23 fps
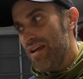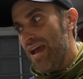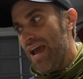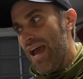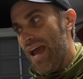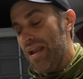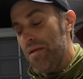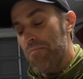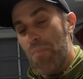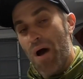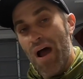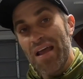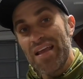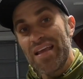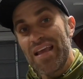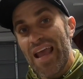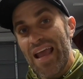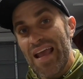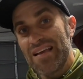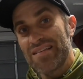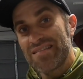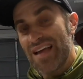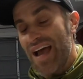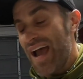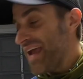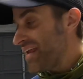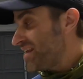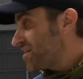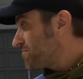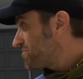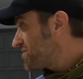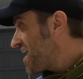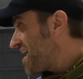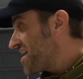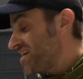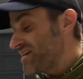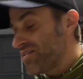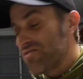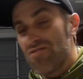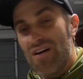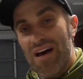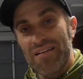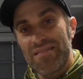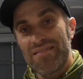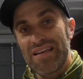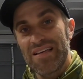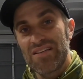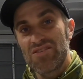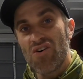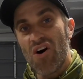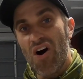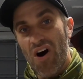And in my case, I ended up taking a lot of things